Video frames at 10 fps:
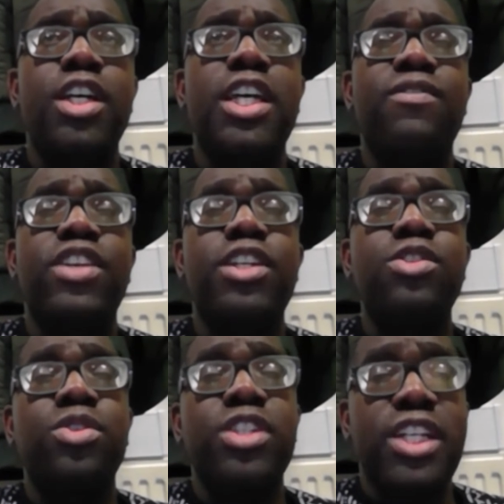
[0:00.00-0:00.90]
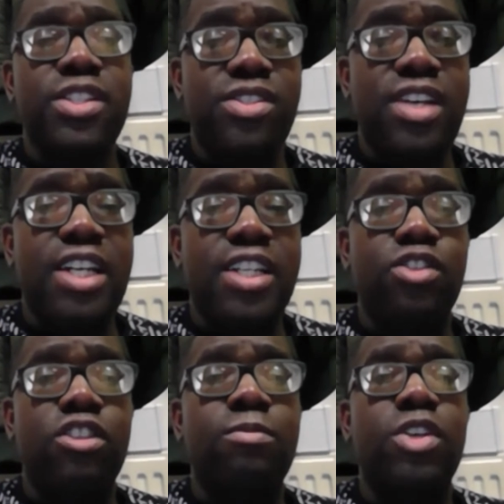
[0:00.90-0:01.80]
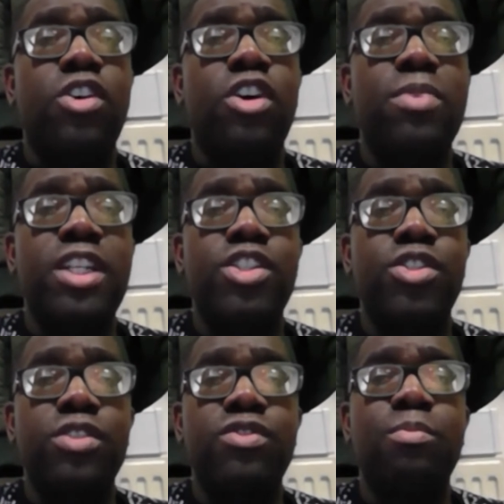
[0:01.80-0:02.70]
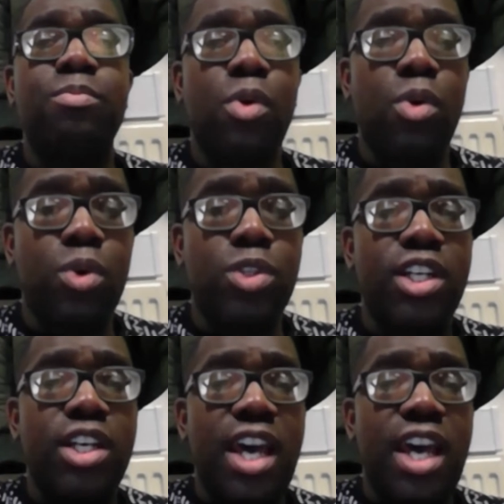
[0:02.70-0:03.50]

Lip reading: if he is going to get sacked, it's going to be a combination of the board